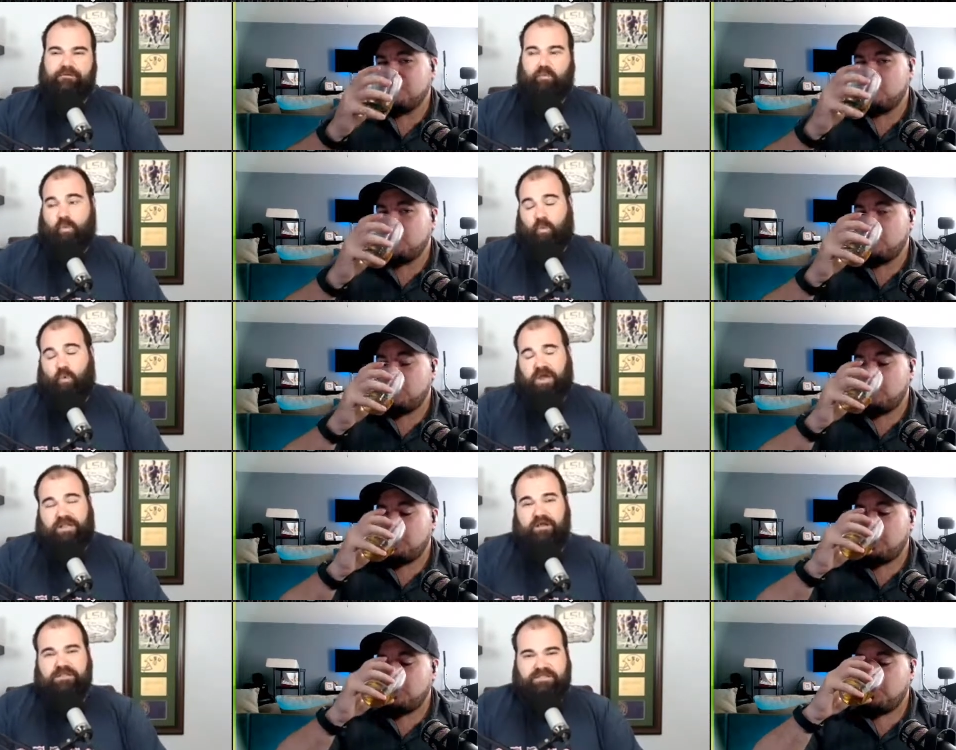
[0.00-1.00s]
Speaker 1: what he
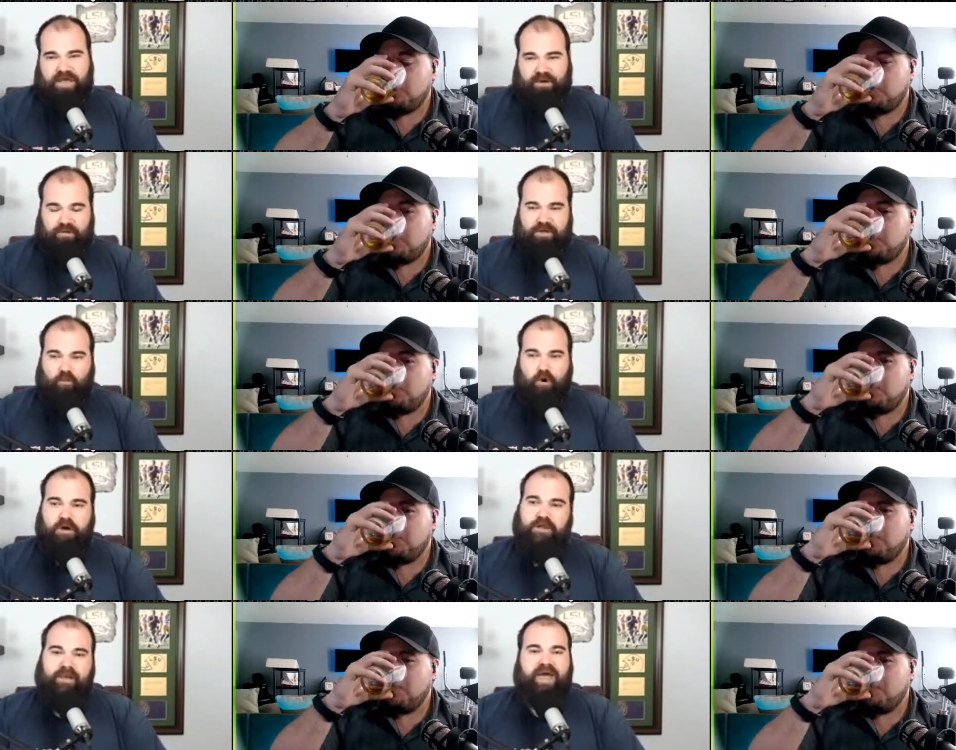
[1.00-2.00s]
looks like when they work
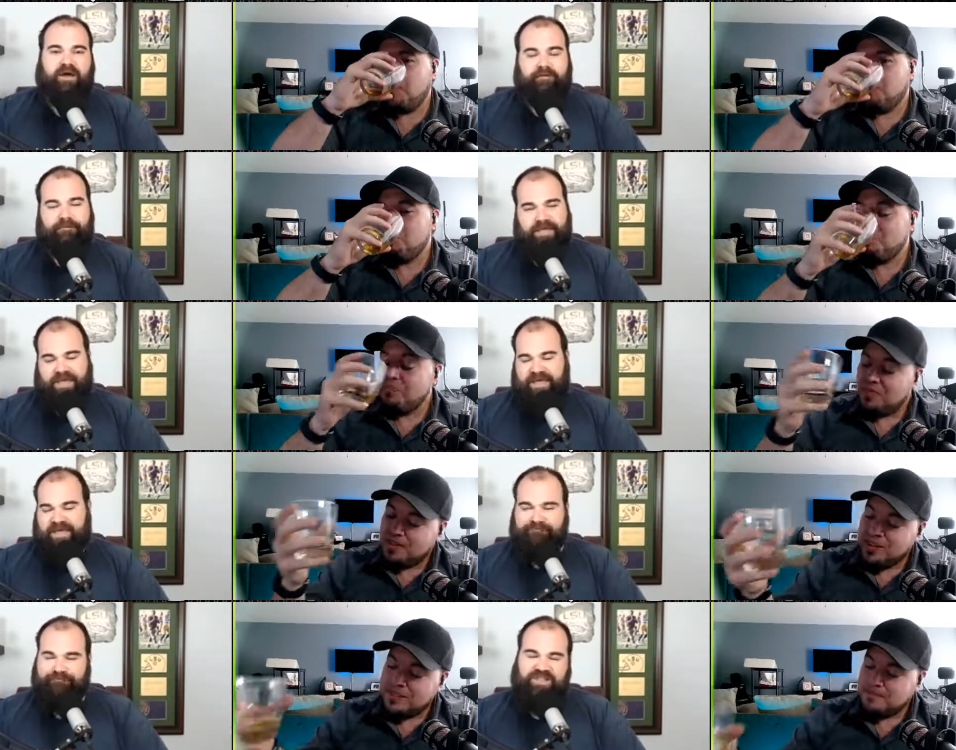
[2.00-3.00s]
him out
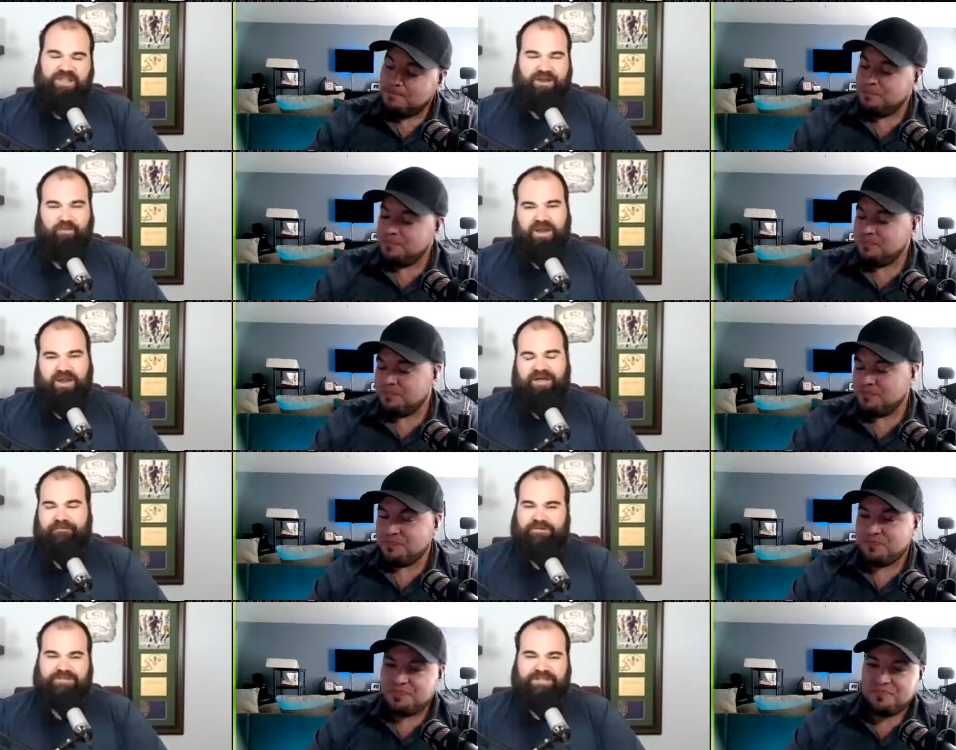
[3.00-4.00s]
and, you know,
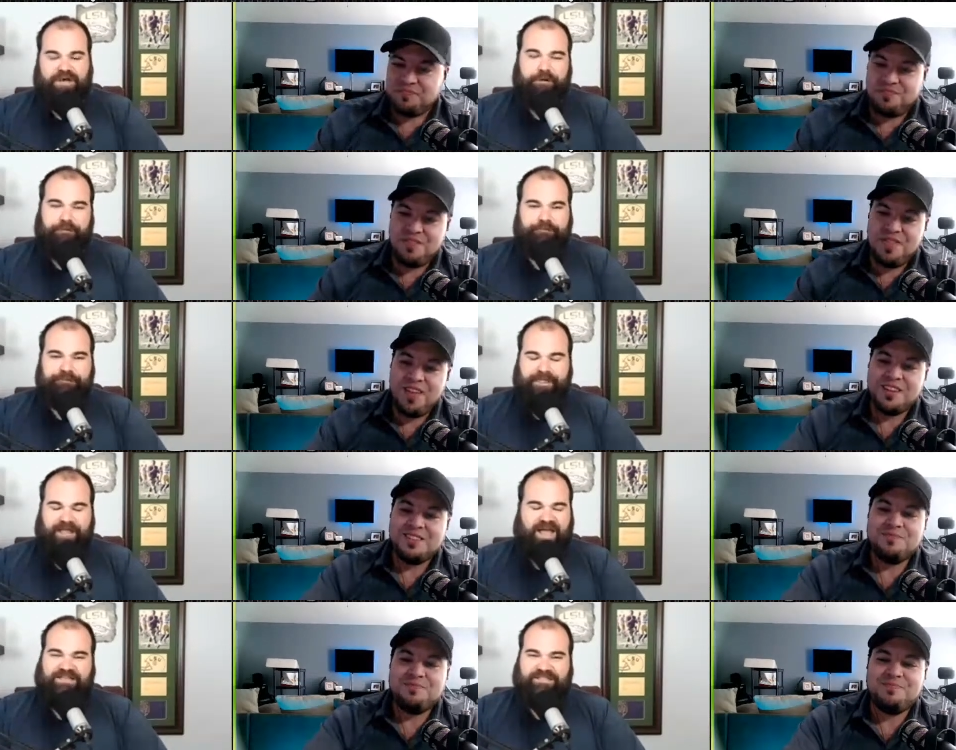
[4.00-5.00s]
whatever. So
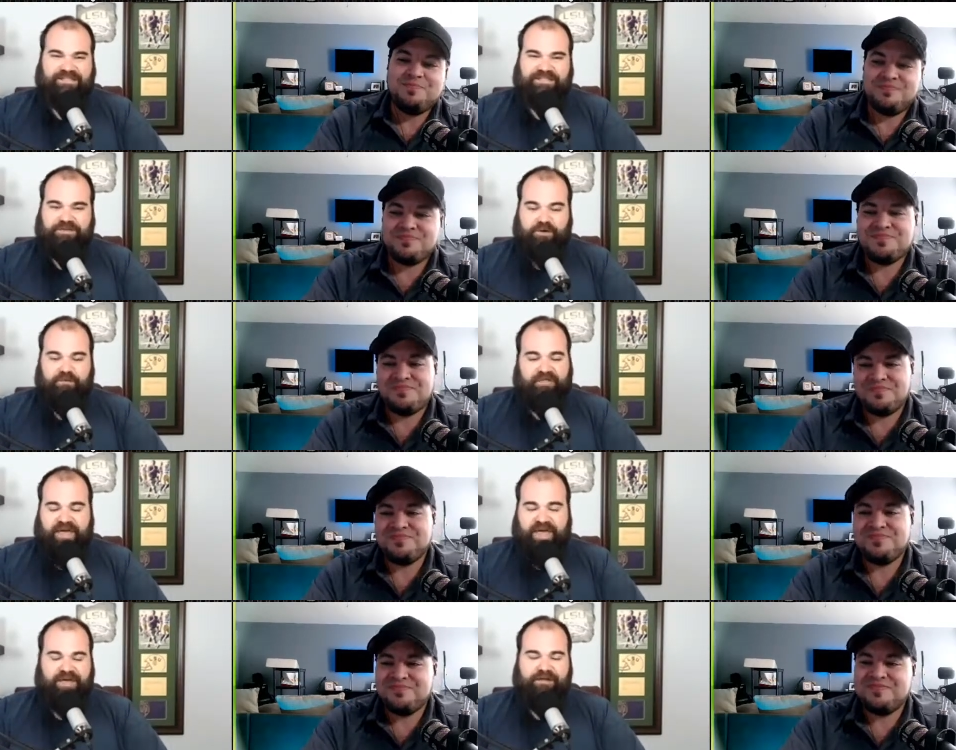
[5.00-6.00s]
I just disagree with
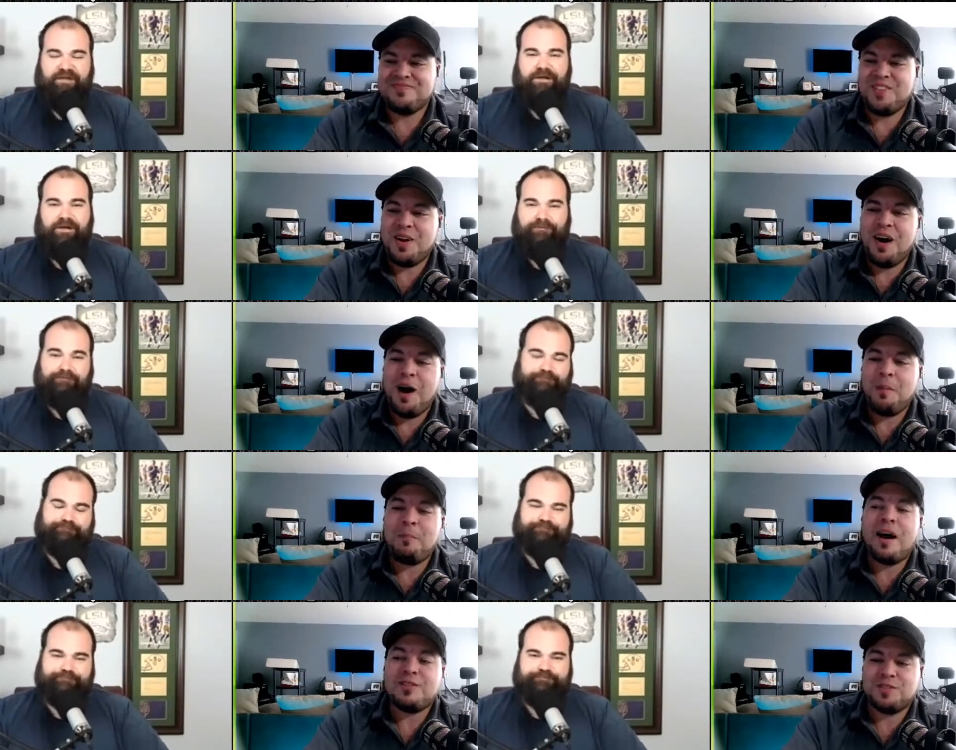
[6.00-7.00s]
Speaker 2: that. Uh,
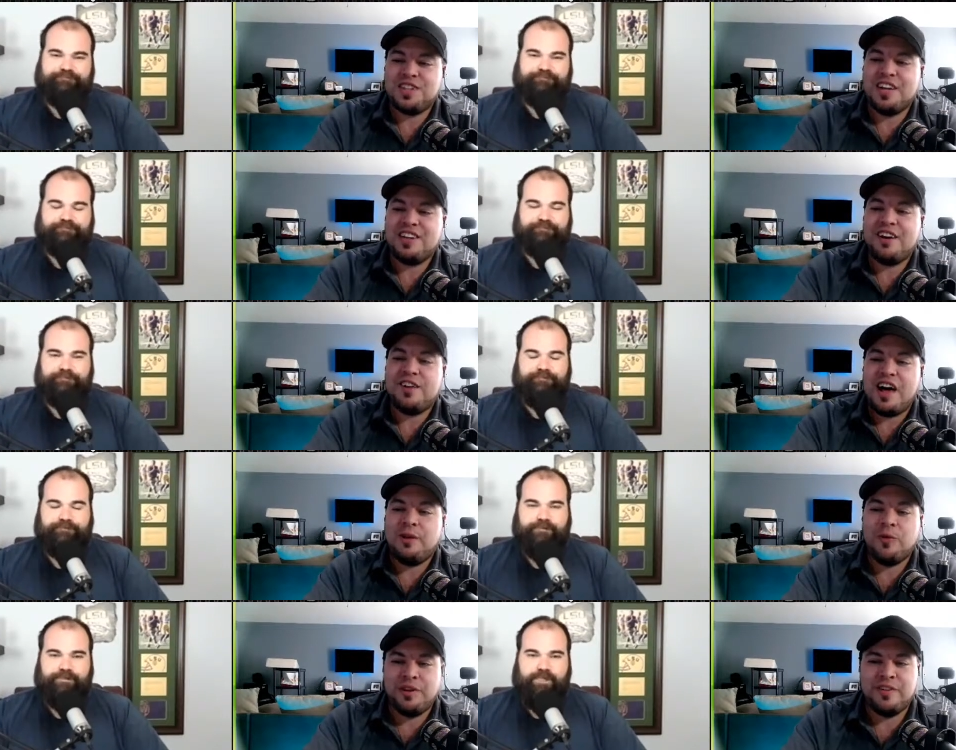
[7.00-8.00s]
Michael said Carolina
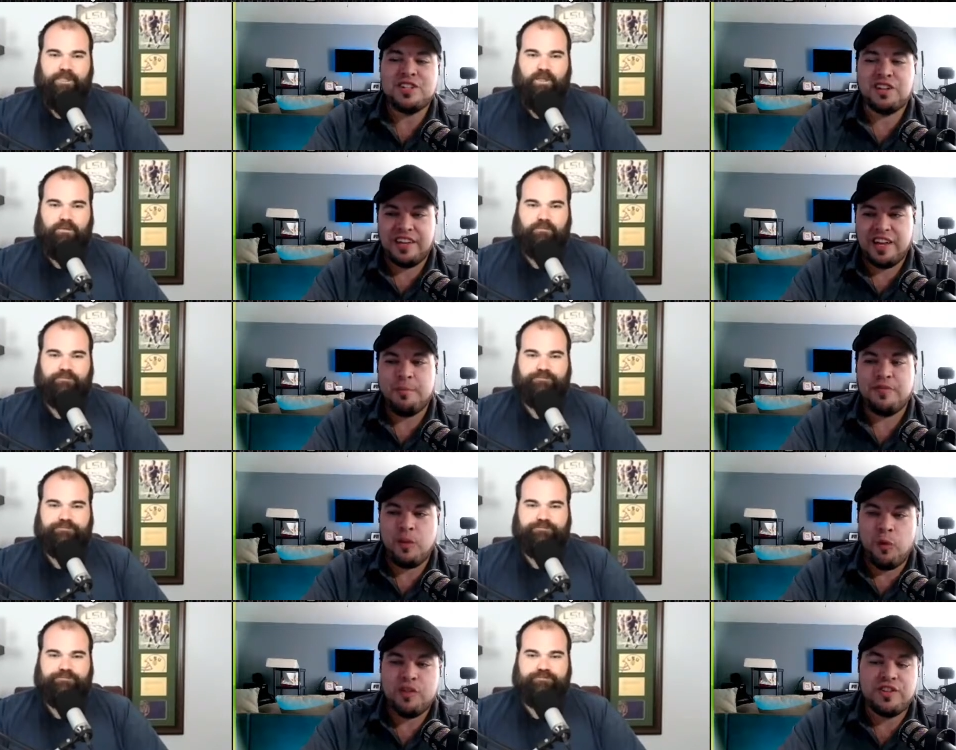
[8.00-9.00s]
will eventually get him if they
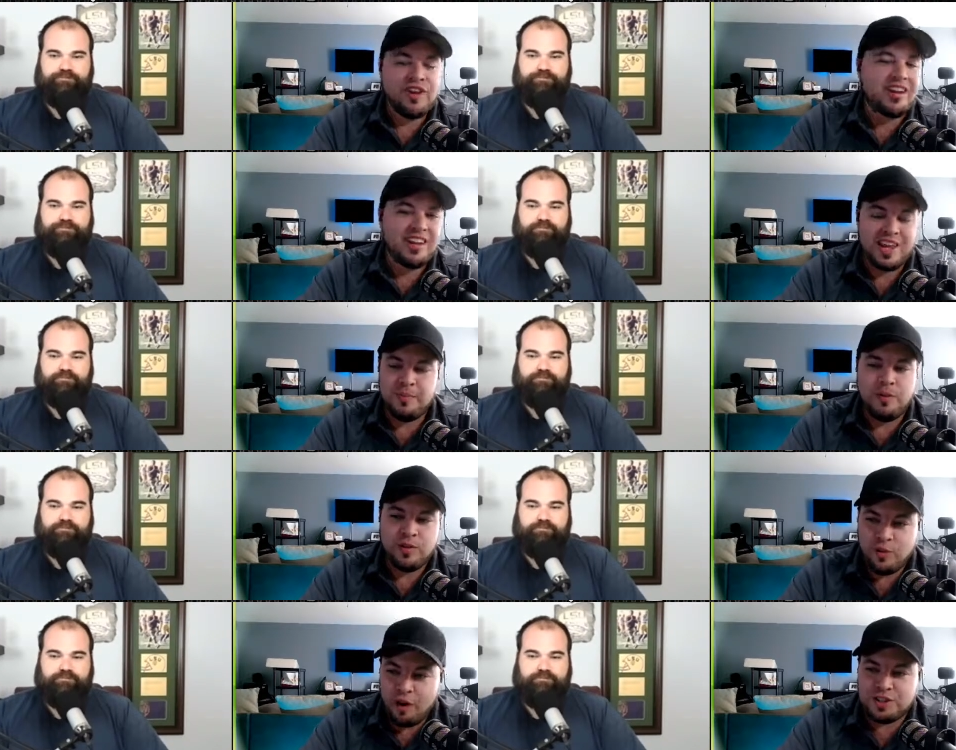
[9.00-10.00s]
want. They're not going to keep him on
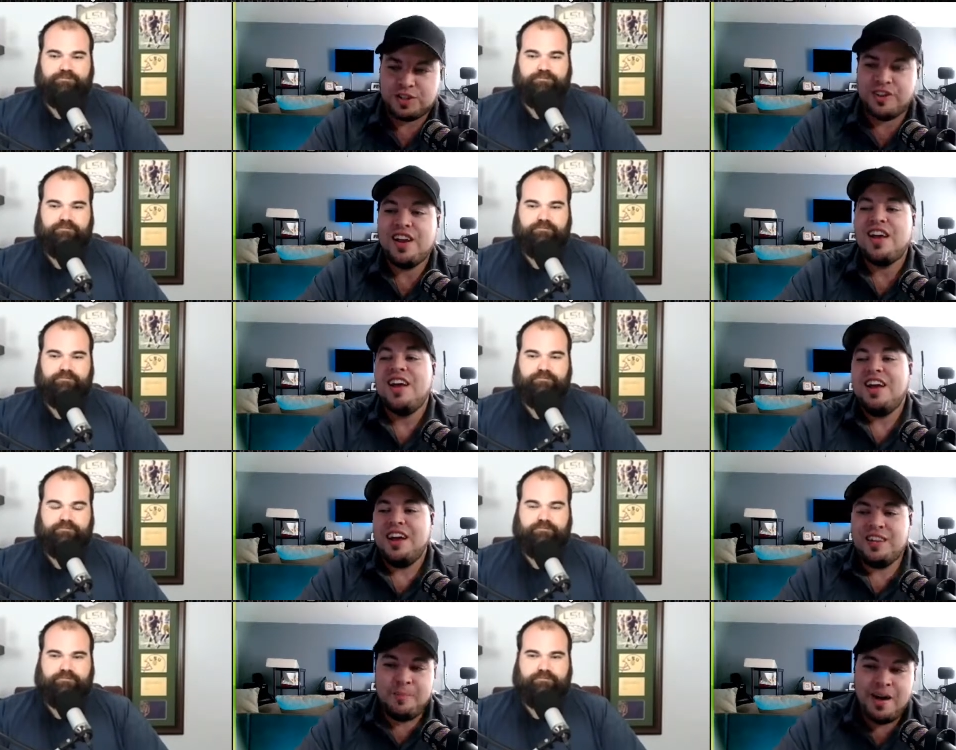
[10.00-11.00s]
the roster.
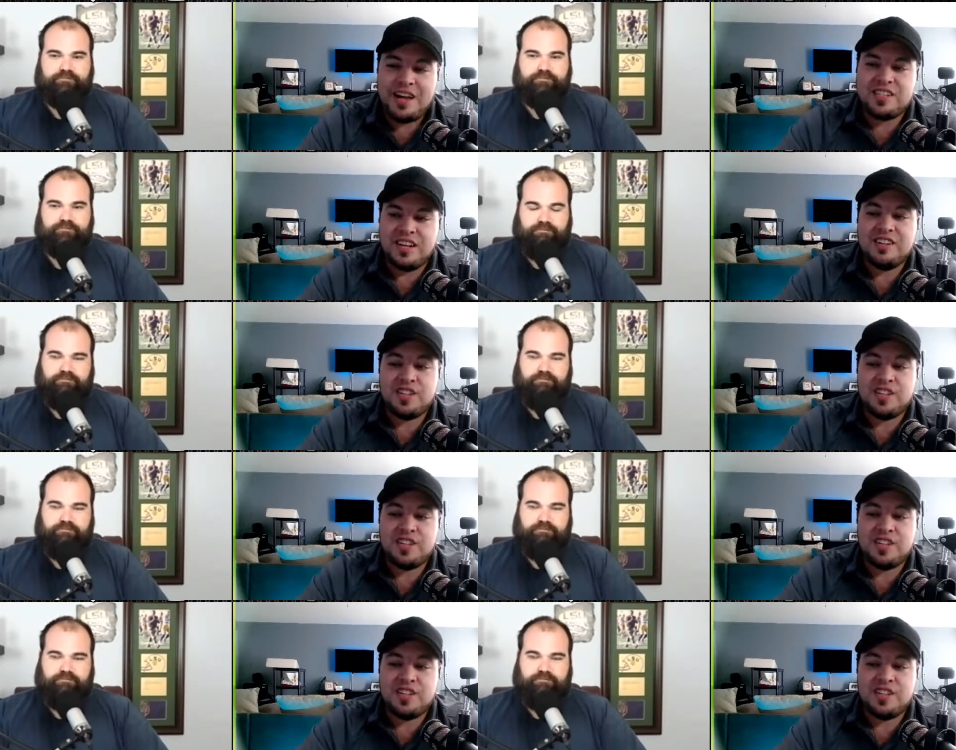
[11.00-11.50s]
And then Matt said, Does